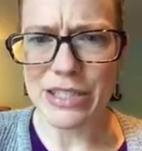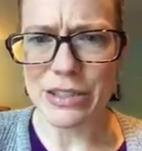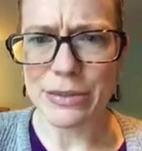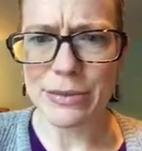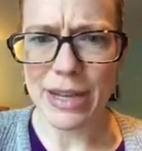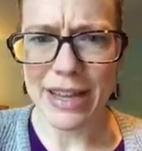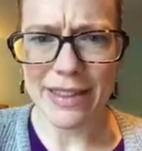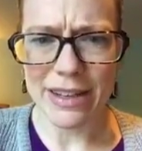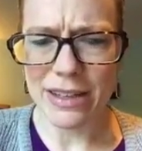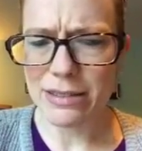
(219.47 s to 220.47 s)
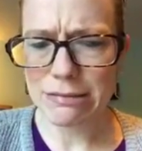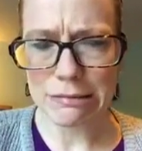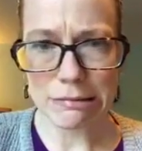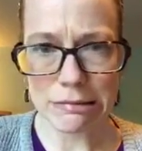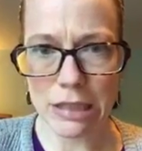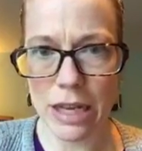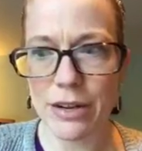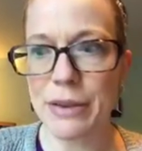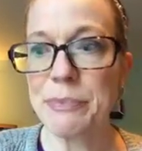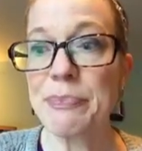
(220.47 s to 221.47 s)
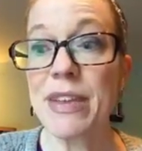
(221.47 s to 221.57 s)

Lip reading: too. I don't know.